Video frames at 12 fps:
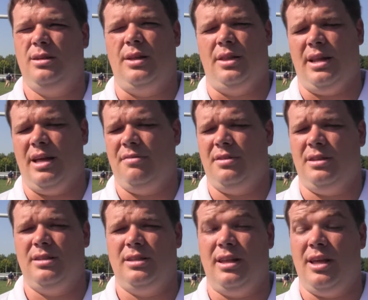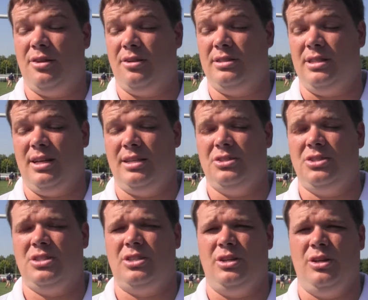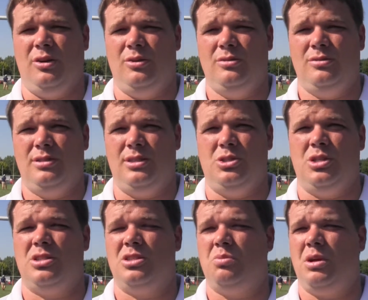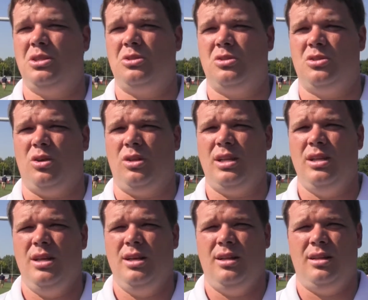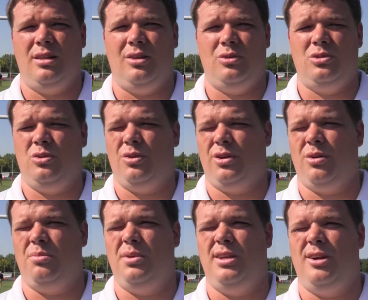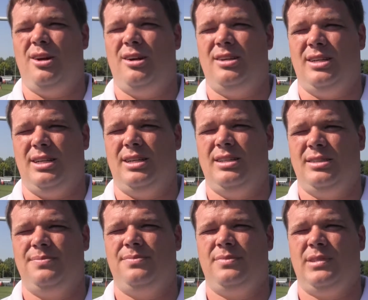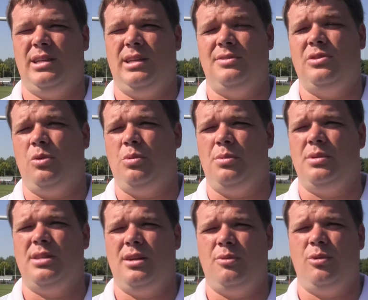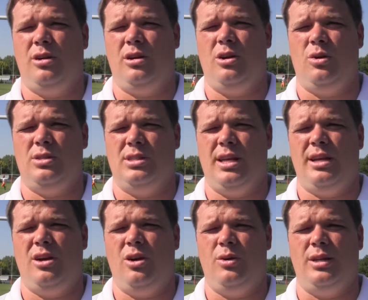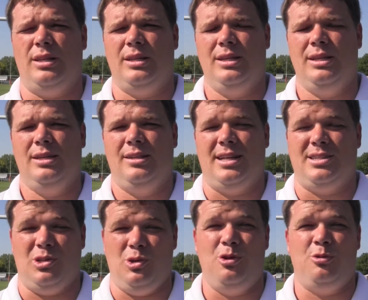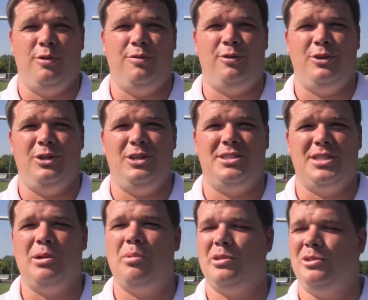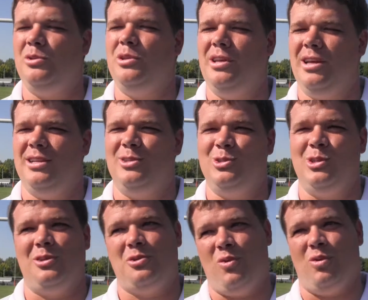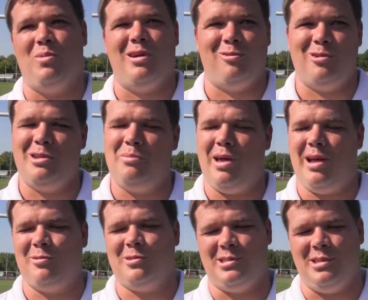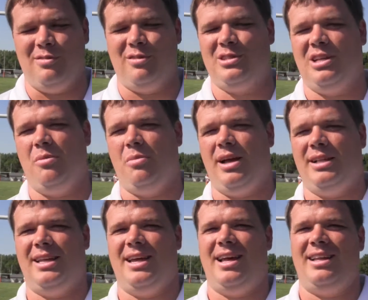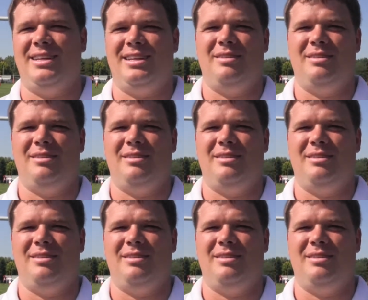And then Evan, the other DN, just, you know, is just as special. So those two are going to be our, and I told people that we're going to go as they go. And that's unusual for you to say about two DNs. Usually it's quarterback, running back, receiver, something like that.